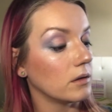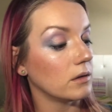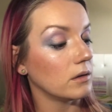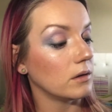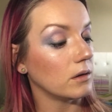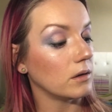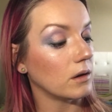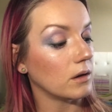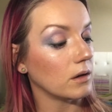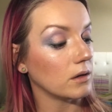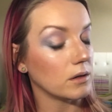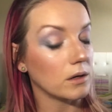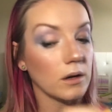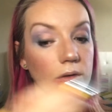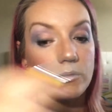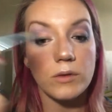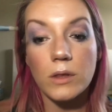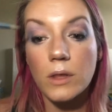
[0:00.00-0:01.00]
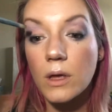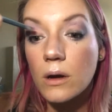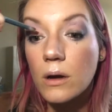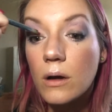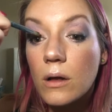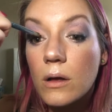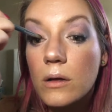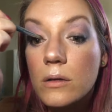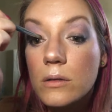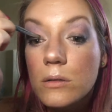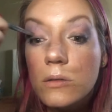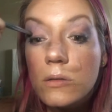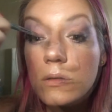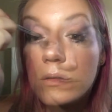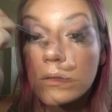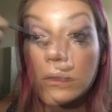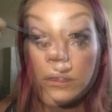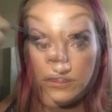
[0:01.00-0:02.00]
Did not intend for that at all.
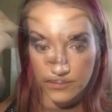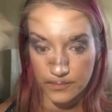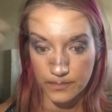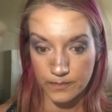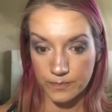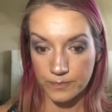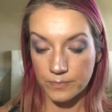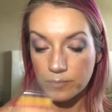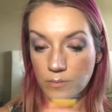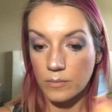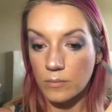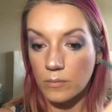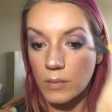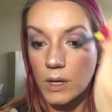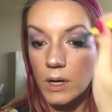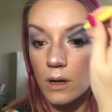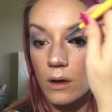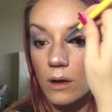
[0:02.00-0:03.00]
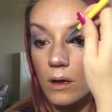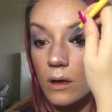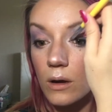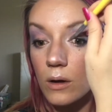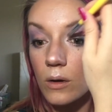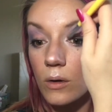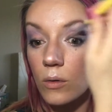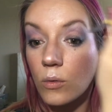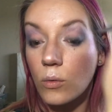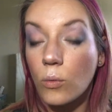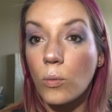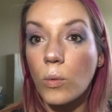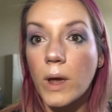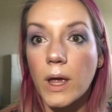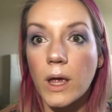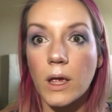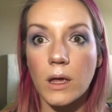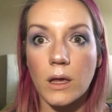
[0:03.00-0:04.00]
But I got
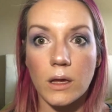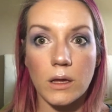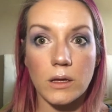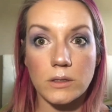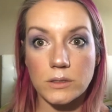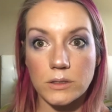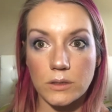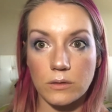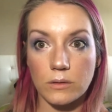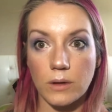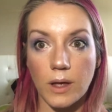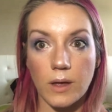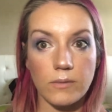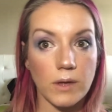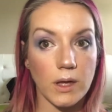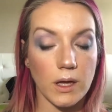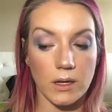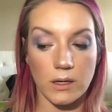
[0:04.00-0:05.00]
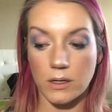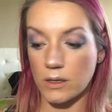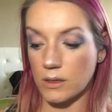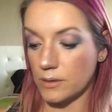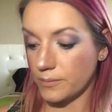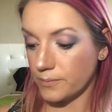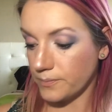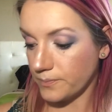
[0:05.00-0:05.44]
way too heavy-handed